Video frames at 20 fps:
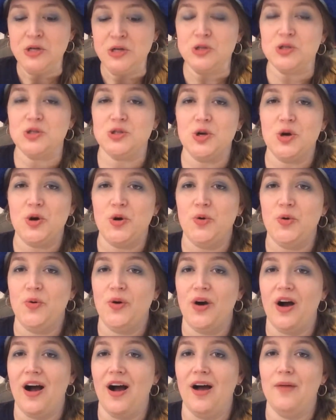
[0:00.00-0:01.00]

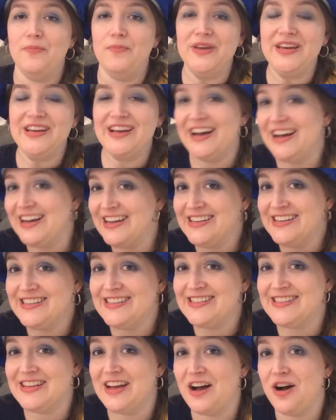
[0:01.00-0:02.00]
so
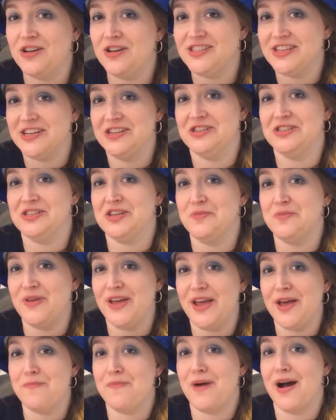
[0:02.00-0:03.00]
because Onstage is going to
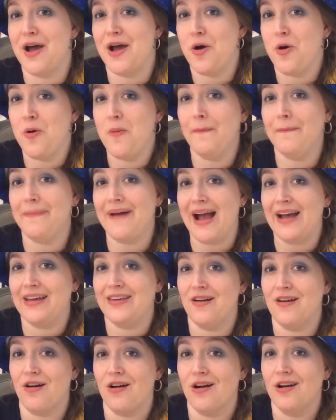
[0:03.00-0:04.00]
be in my own
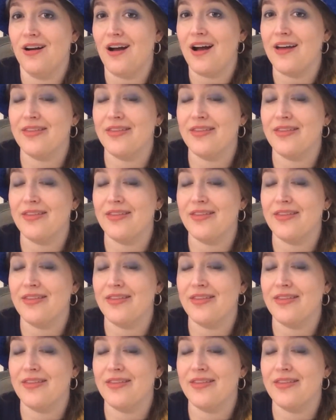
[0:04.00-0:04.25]
backyard,